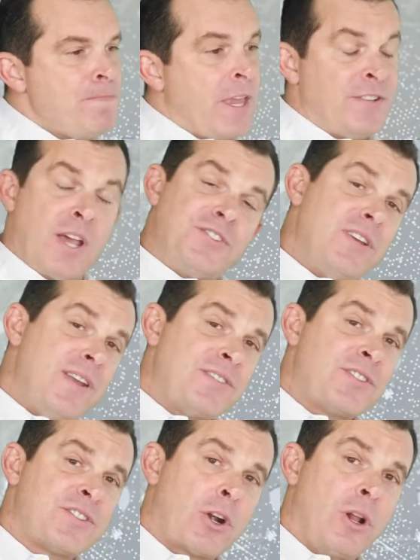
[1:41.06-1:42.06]
It doesn't
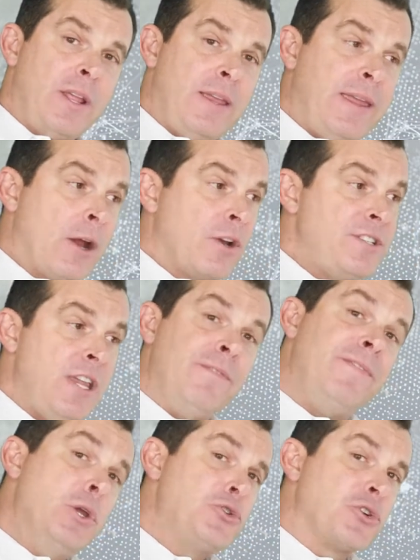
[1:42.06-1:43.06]
necessarily guarantee
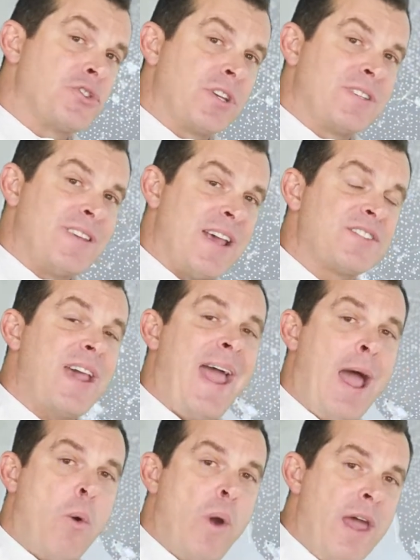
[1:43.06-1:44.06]
future success.
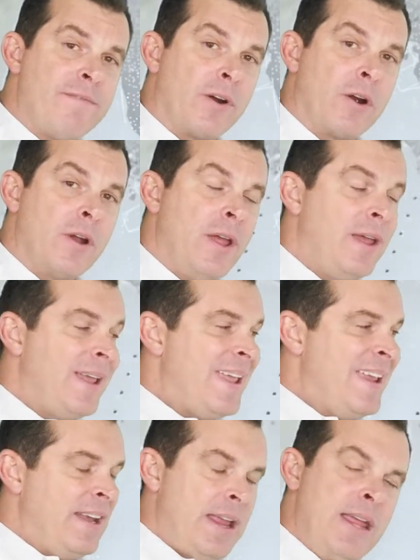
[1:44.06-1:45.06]
However,
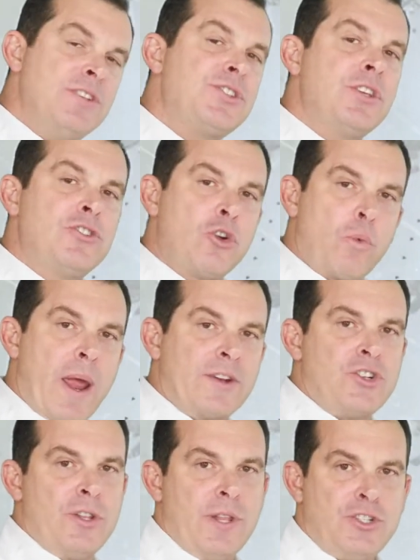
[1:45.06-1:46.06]
it is the
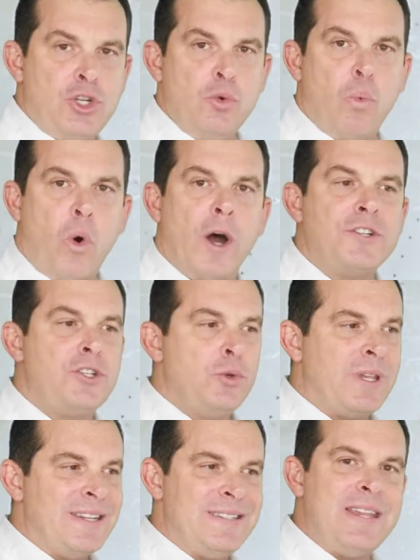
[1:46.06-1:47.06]
direction that you want to
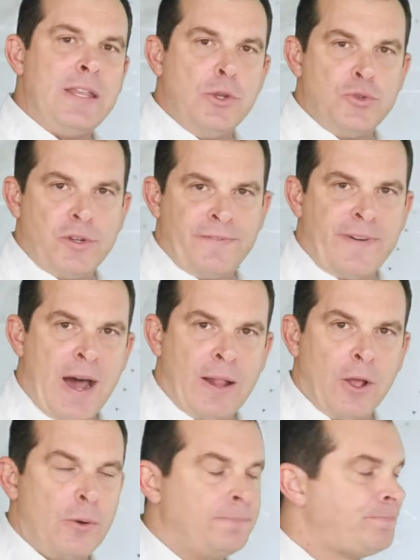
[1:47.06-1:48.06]
continue to
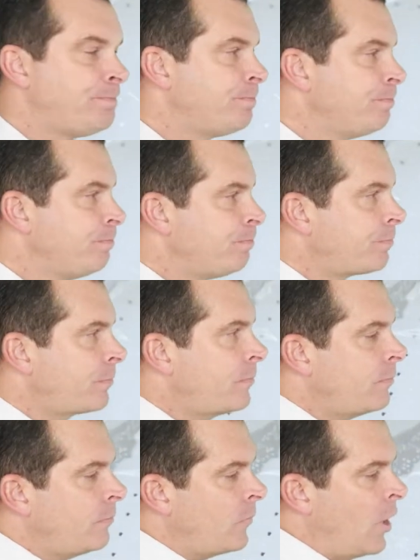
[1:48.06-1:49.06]
follow.
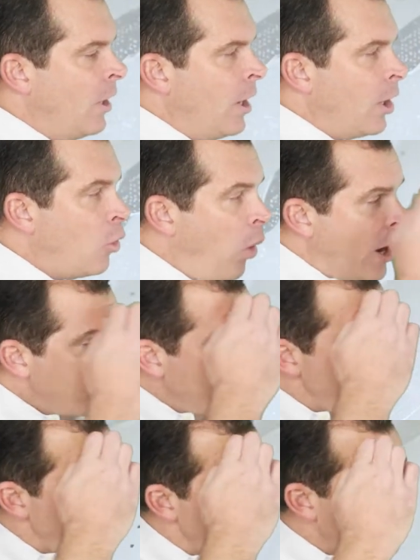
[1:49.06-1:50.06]

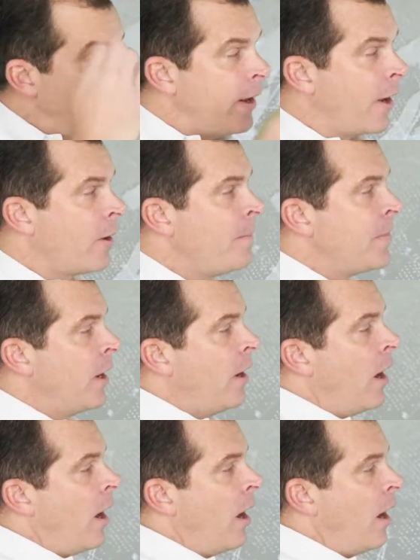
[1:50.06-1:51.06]
Quadrant 2 here,
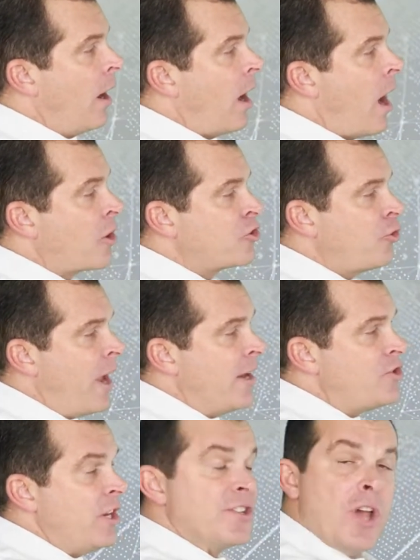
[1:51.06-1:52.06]
our
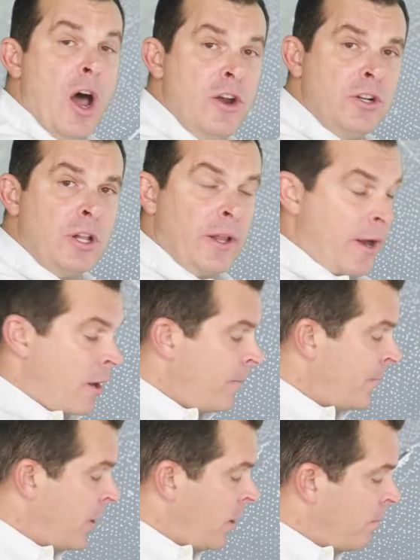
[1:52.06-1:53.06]
strategy is unclear,
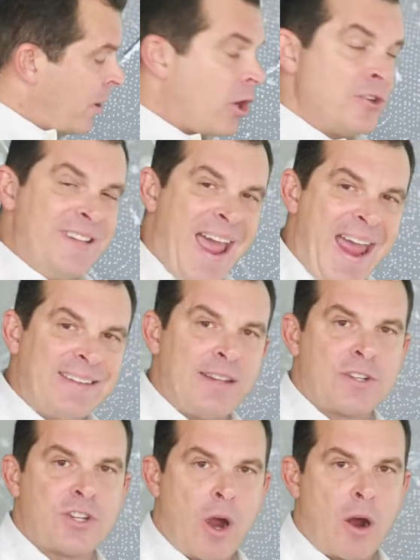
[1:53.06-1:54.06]
but our
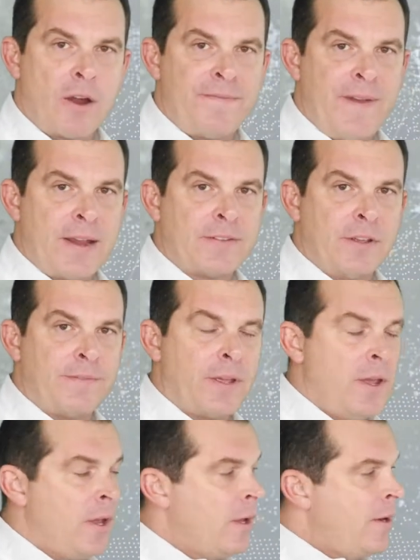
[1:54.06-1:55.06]
tactics are effective.
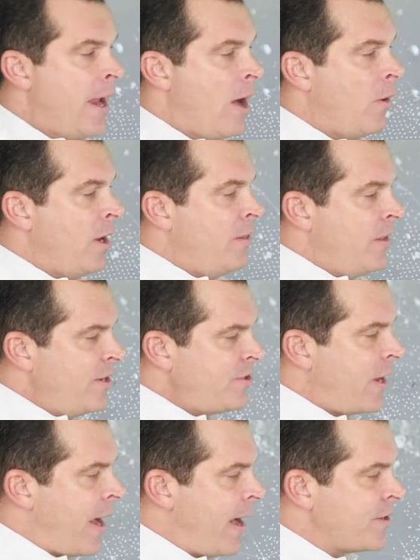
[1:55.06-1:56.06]
Now, in this
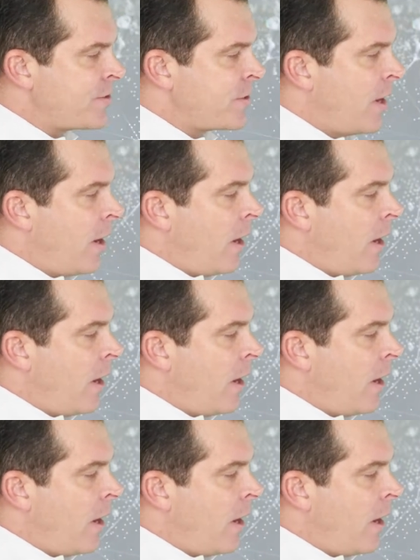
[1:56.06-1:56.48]
case,